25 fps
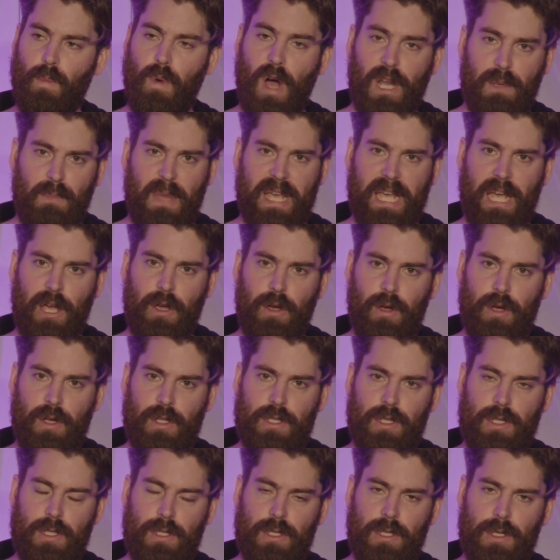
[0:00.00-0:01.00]
1
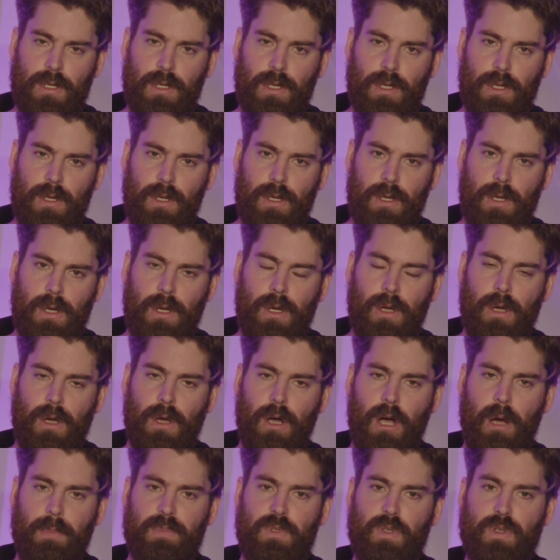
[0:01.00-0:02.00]
megahertz
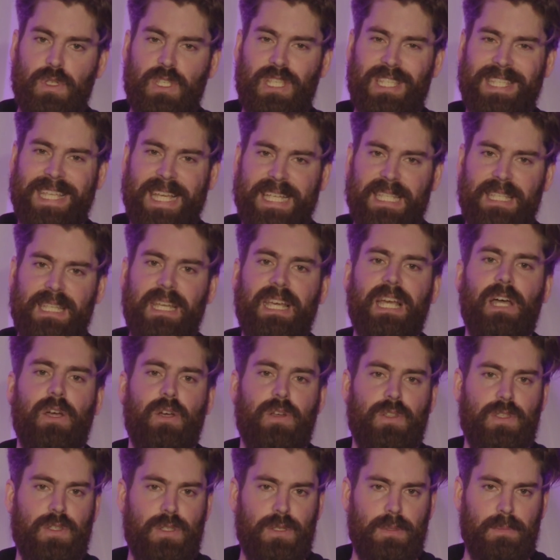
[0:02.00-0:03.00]
up to 6
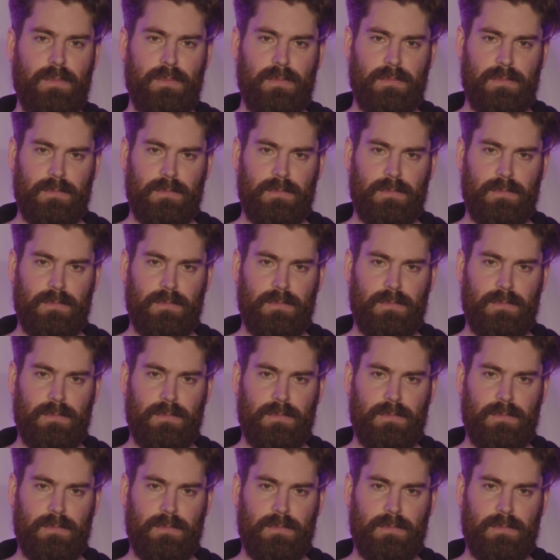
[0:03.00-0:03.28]
gigahertz.